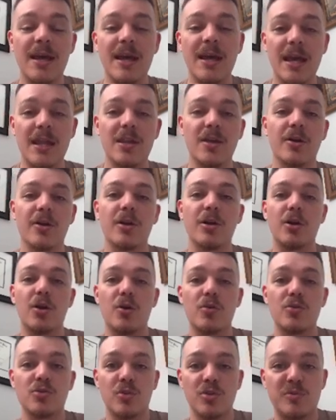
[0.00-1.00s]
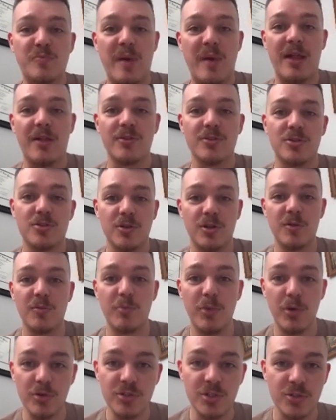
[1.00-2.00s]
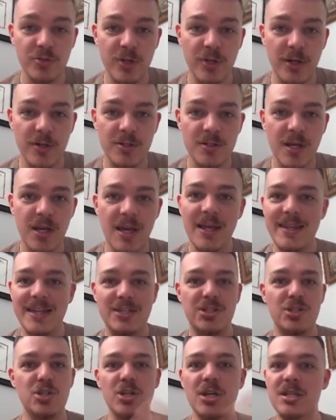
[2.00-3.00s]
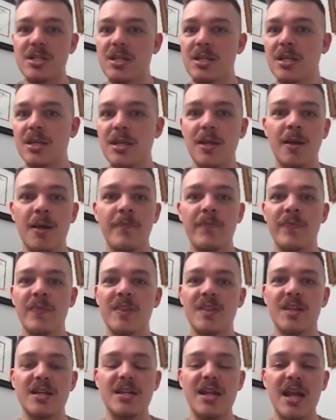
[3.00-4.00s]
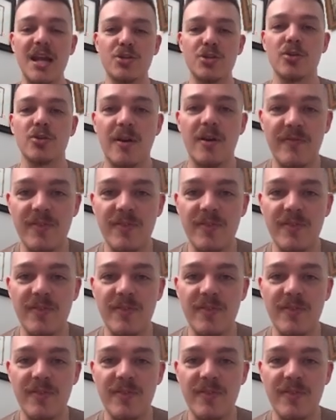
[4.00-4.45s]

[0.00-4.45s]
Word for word: And they're going to go towards balanced or compulsion trainers. That's just the nature of